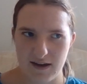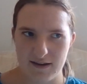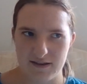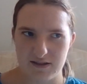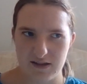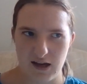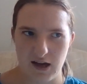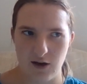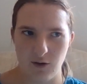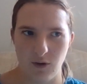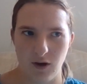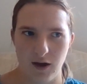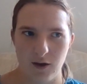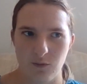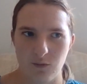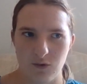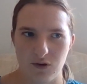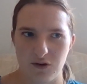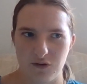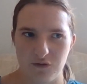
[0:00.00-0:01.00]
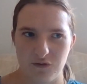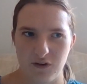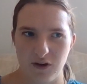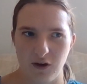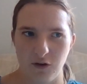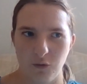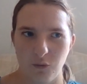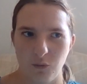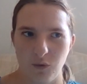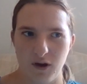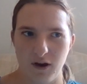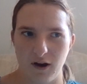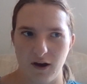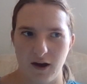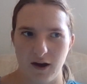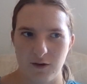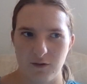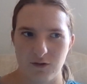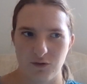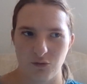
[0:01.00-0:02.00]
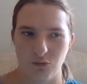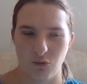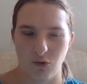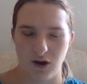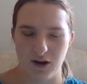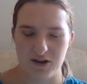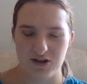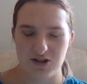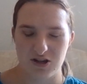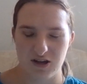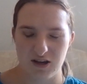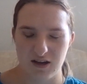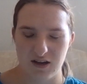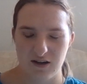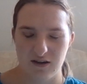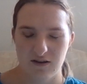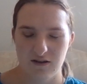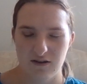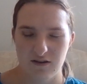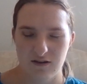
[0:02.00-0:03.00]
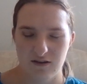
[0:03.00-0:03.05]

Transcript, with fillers: as how I would have felt when I was watching.